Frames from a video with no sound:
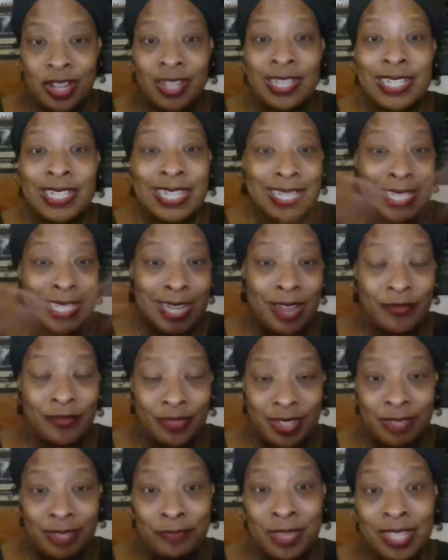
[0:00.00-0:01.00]
and it doesn't
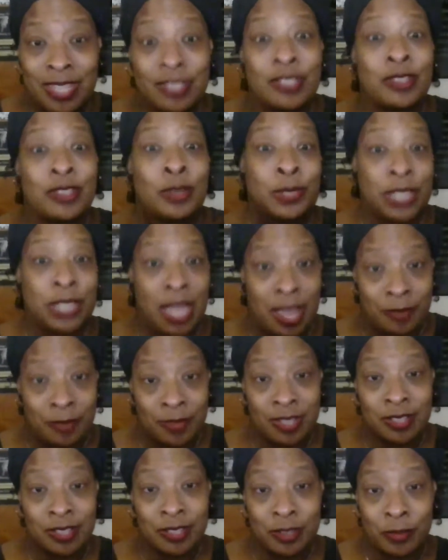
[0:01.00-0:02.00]
have to be so time
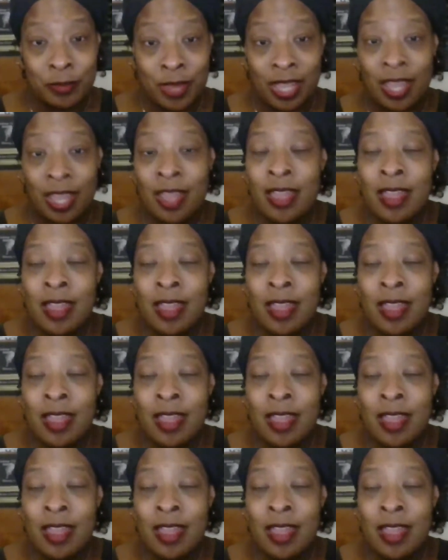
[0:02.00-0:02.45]
consuming.